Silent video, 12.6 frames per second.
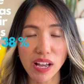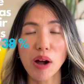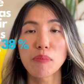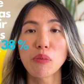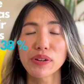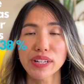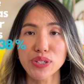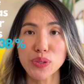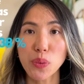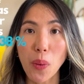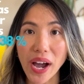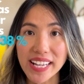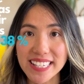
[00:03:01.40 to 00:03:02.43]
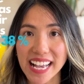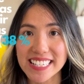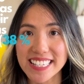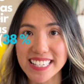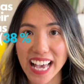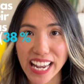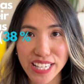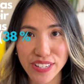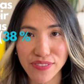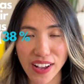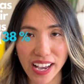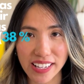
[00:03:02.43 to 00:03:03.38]
are more than twice as
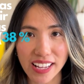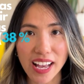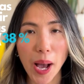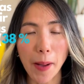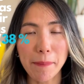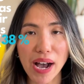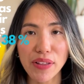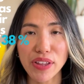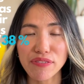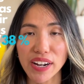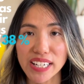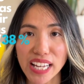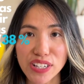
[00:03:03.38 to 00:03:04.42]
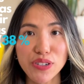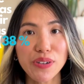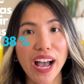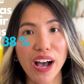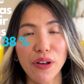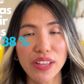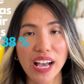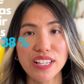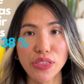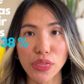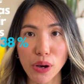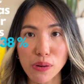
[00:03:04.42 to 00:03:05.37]
satisfied about their financial health as
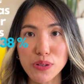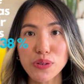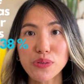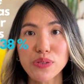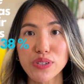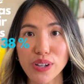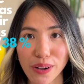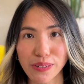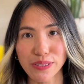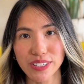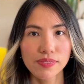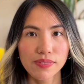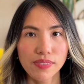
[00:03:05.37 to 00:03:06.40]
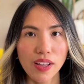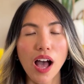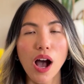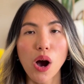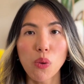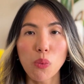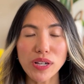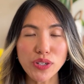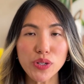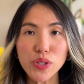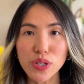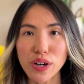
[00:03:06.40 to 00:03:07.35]
those who don't. Once
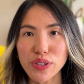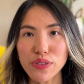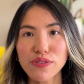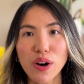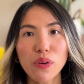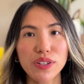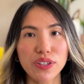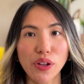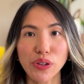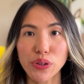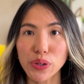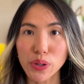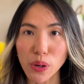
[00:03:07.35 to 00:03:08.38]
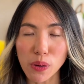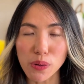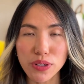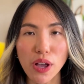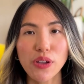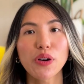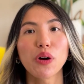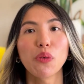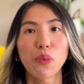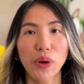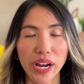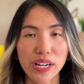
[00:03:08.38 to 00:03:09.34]
you start to focus on your goals, your
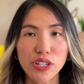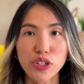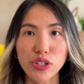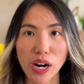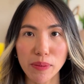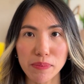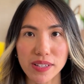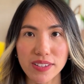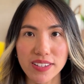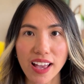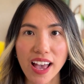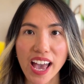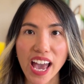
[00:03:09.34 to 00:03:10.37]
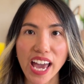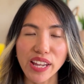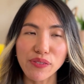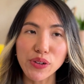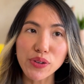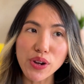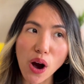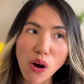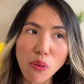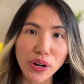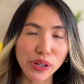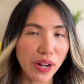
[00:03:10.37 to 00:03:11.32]
awareness sharpens. And if you know
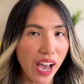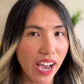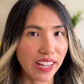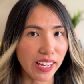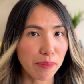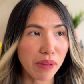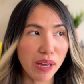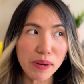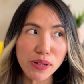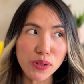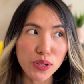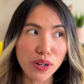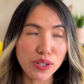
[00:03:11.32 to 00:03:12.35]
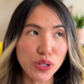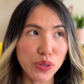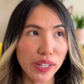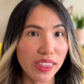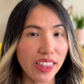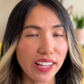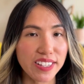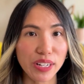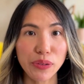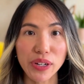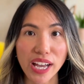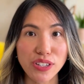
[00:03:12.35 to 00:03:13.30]
where you're heading, maybe you start doing things that
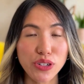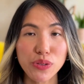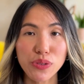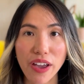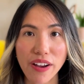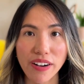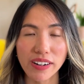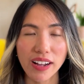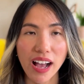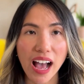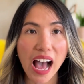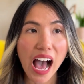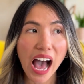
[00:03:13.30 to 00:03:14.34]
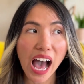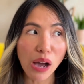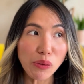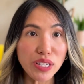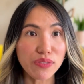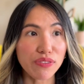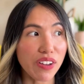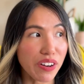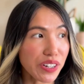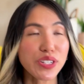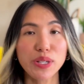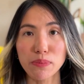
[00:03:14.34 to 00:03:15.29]
will get you there. I was
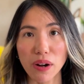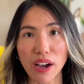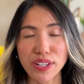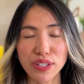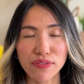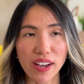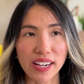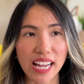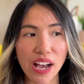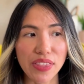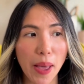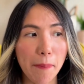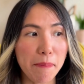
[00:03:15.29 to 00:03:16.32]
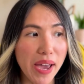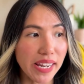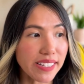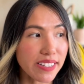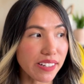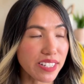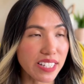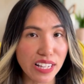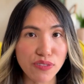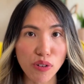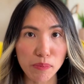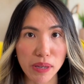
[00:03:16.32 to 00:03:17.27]
very surprised to find out that many
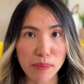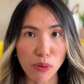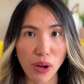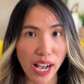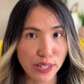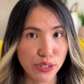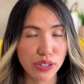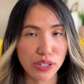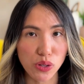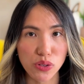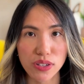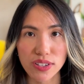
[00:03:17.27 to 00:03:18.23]
successful people actually use this